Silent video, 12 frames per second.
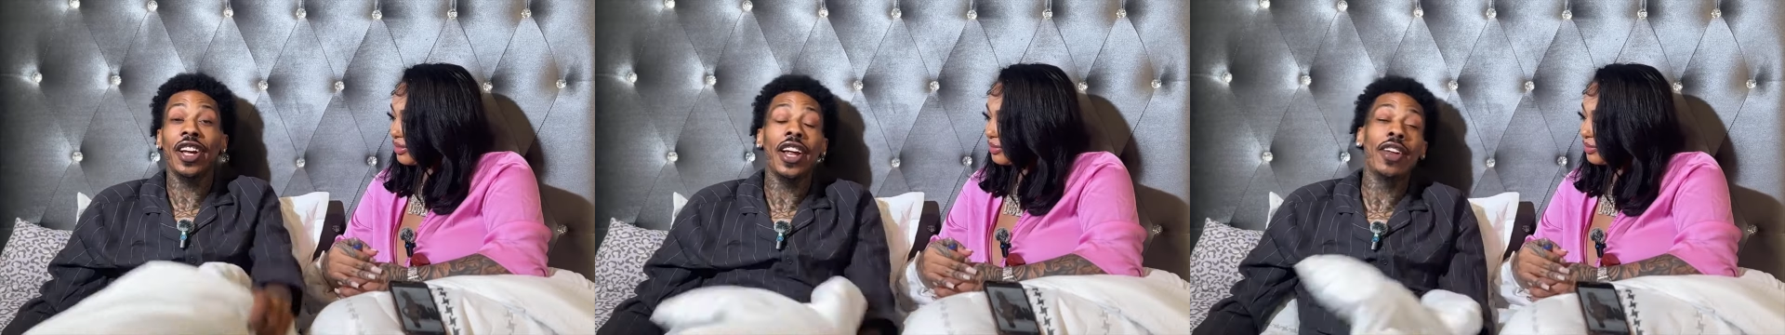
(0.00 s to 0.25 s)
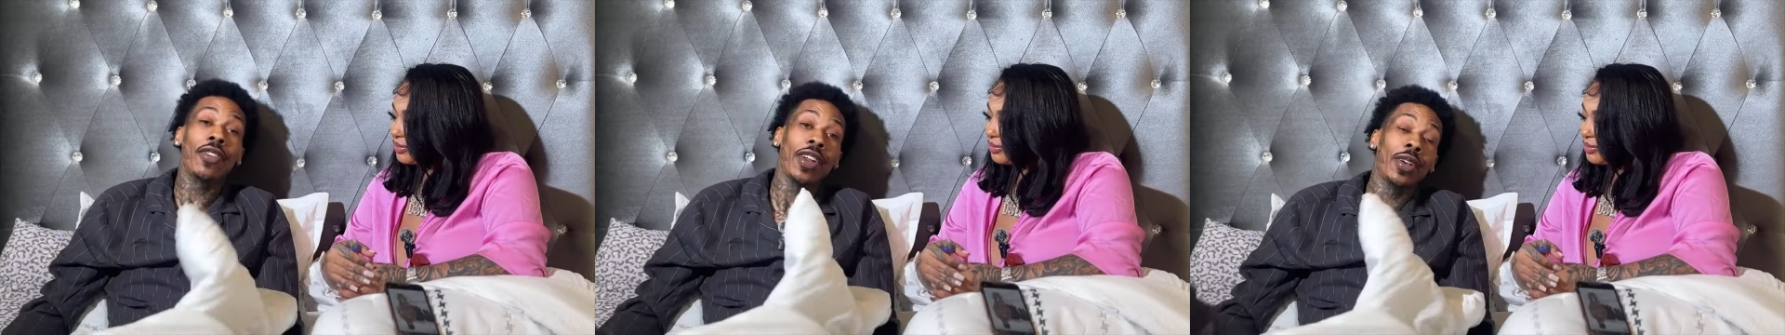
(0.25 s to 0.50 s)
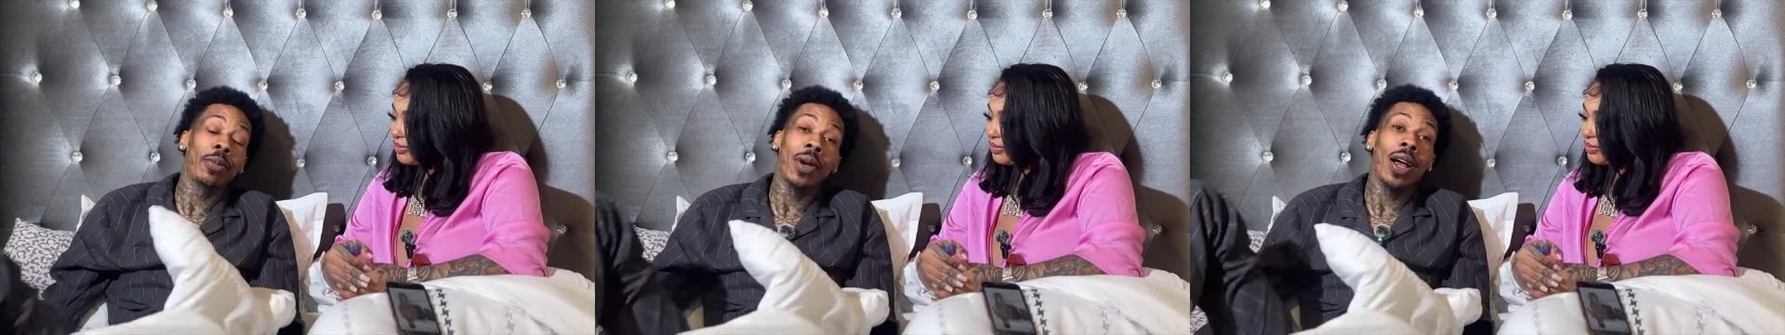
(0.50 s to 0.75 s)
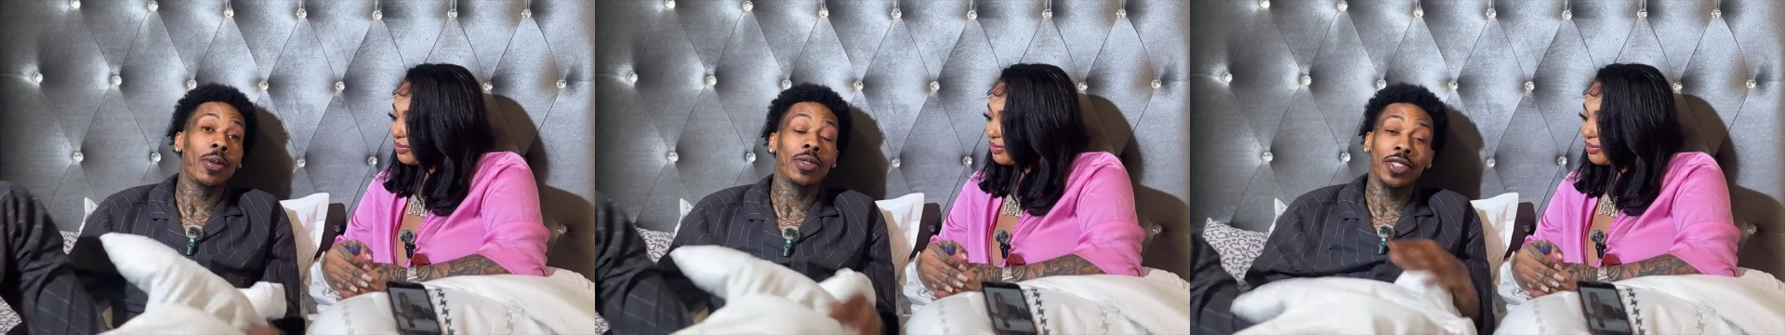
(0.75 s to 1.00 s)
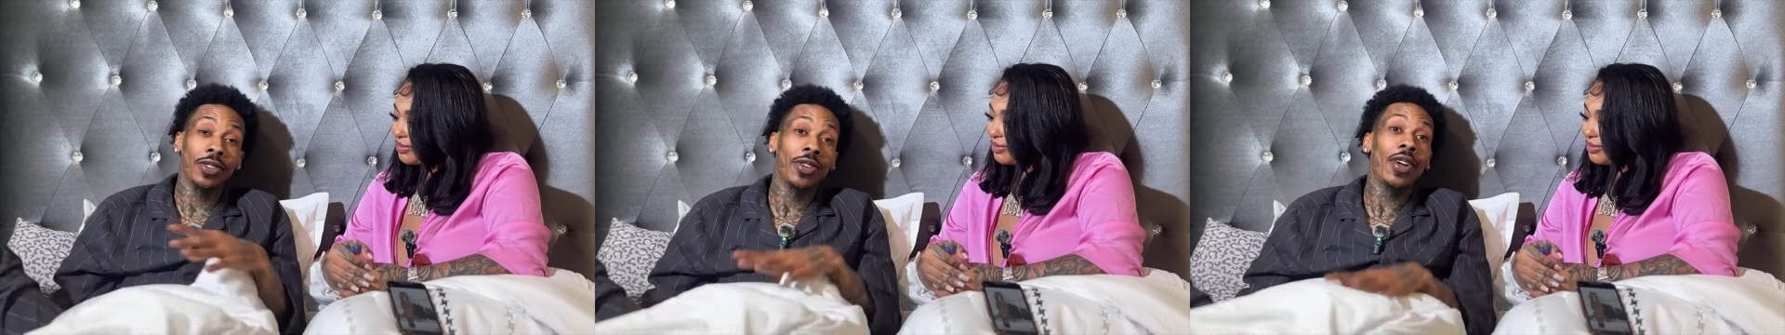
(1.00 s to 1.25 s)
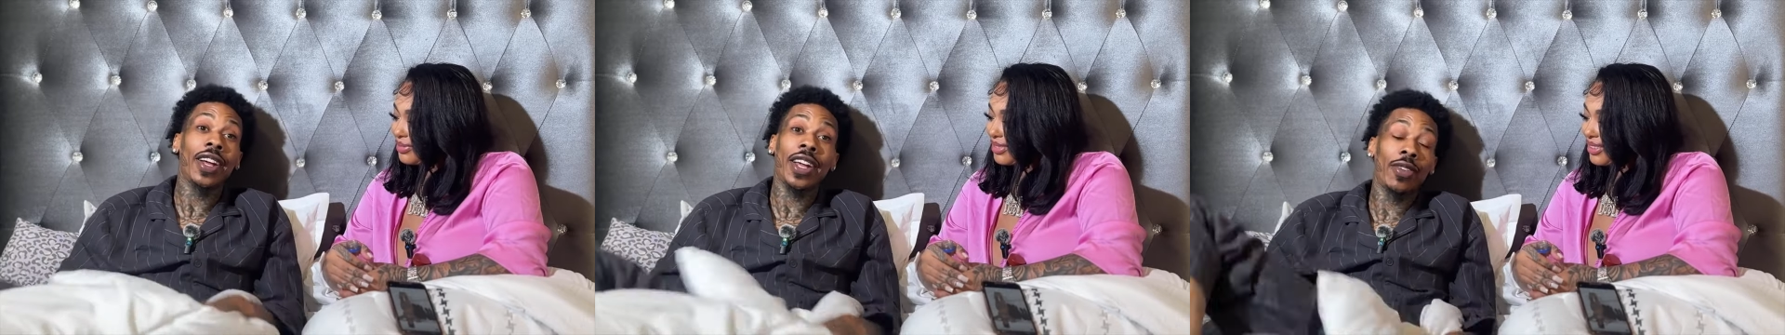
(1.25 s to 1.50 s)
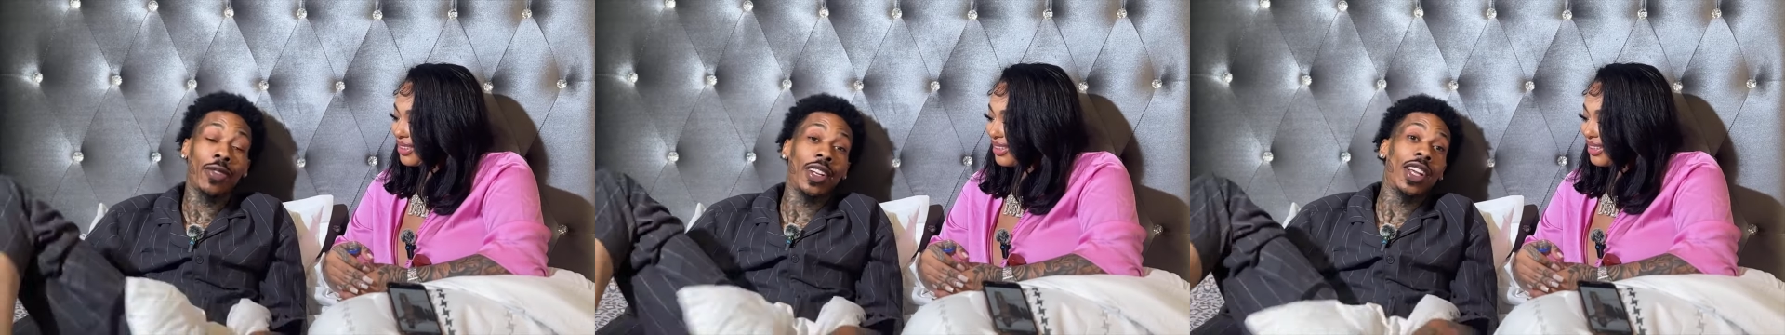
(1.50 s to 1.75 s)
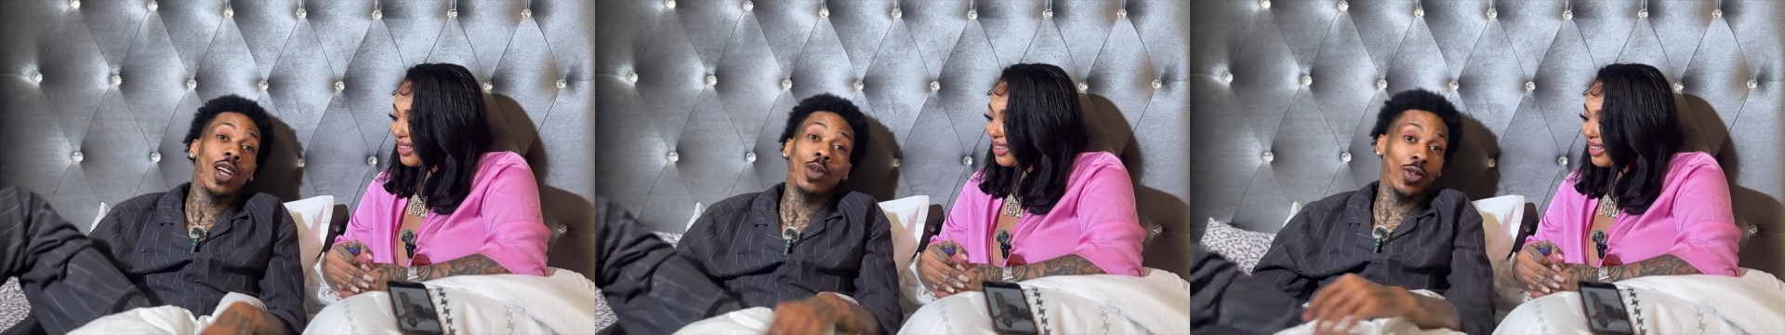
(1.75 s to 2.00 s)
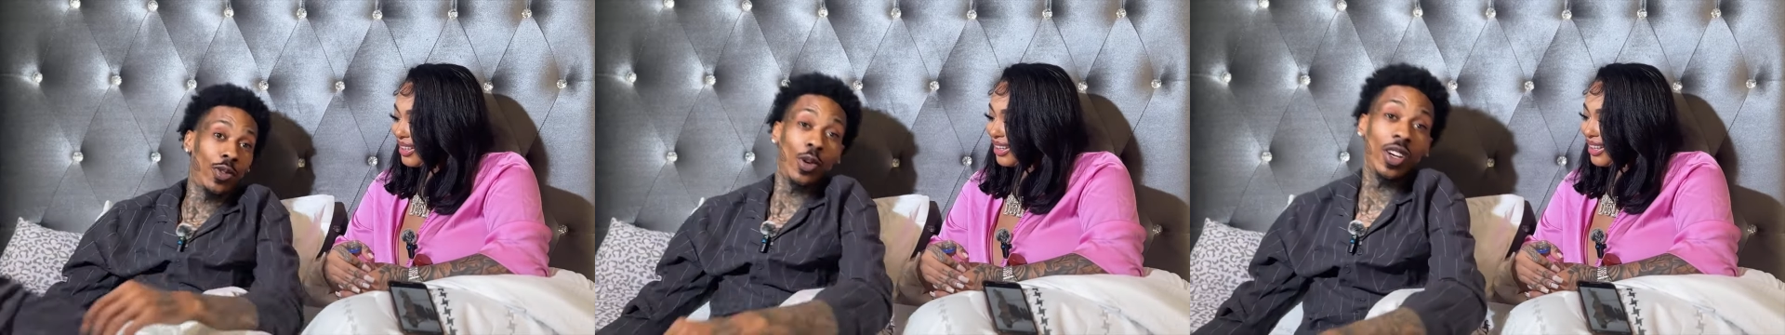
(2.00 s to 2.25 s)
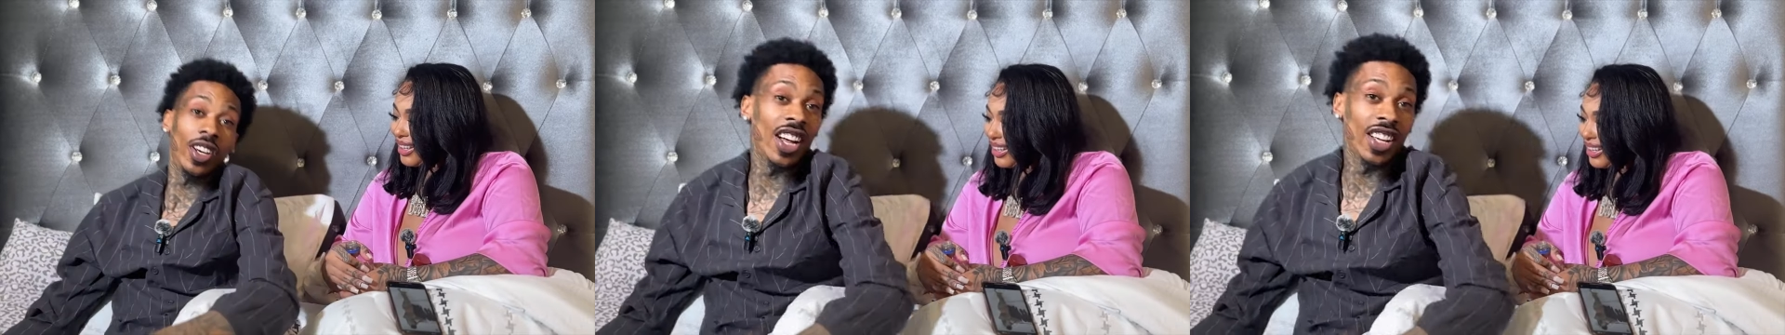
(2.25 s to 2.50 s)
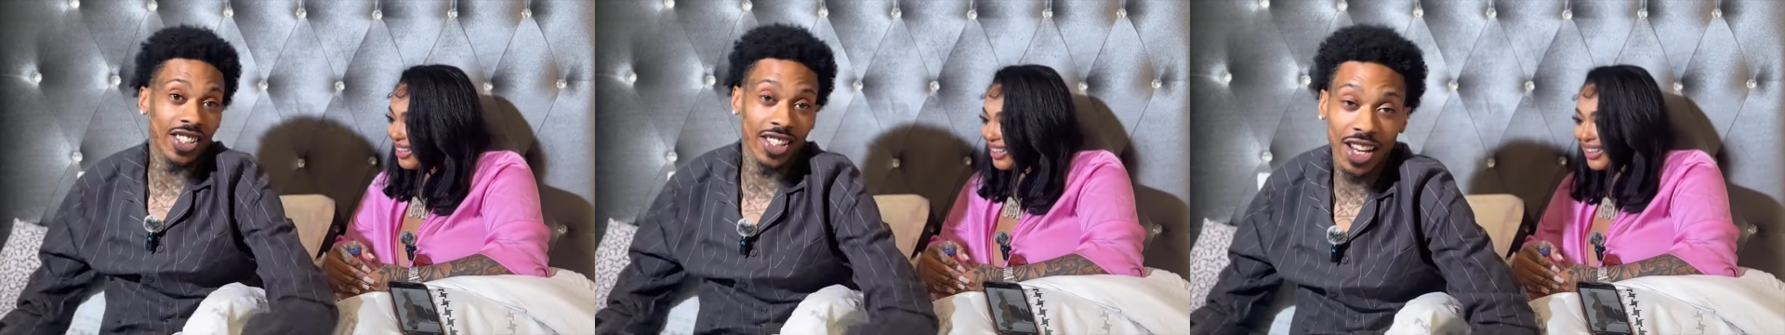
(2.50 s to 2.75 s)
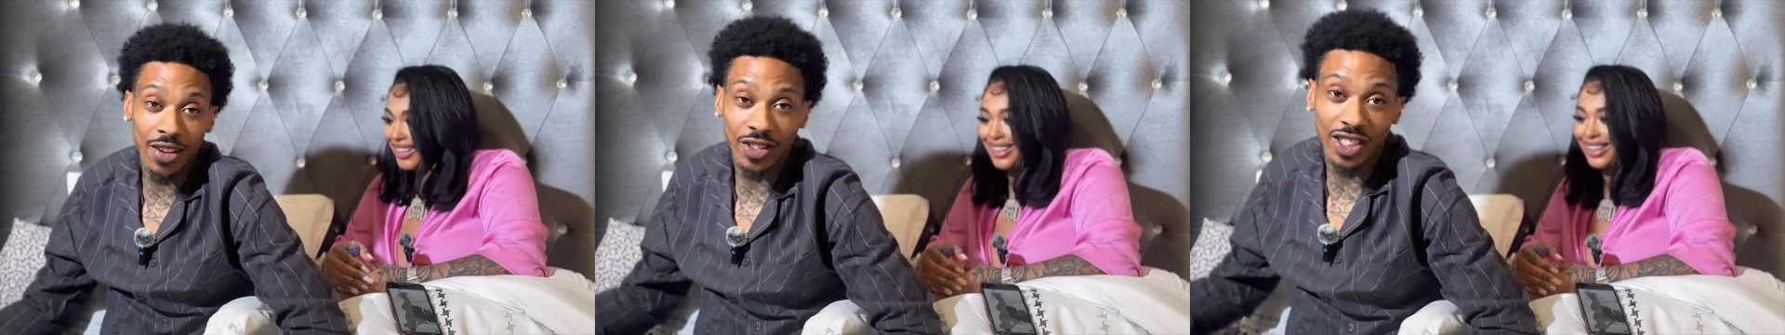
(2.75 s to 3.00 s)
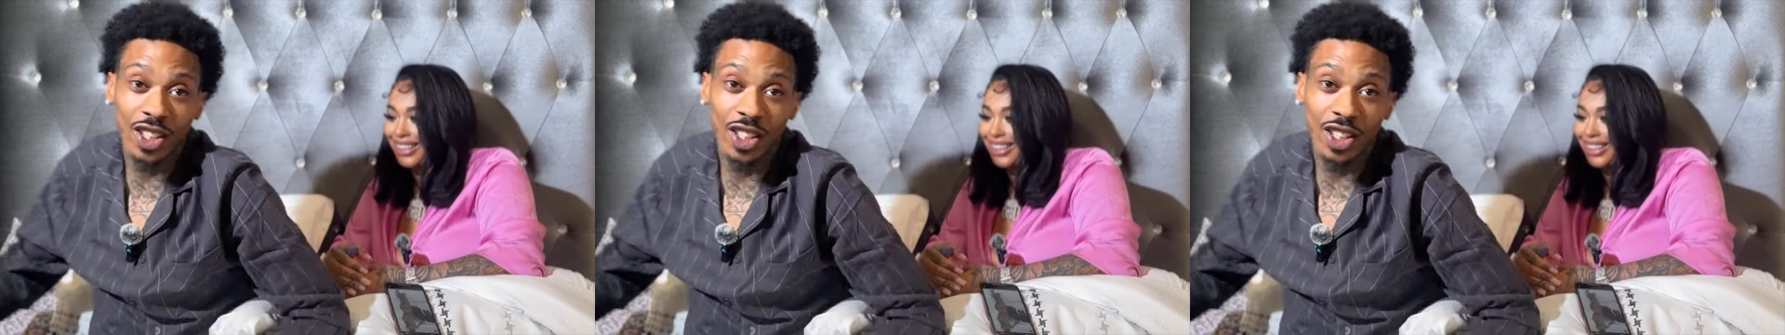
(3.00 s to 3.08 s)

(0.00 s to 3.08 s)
Speaker 1: look at anybody to buy, but she don't know I came from the couch for forty dollars enough, and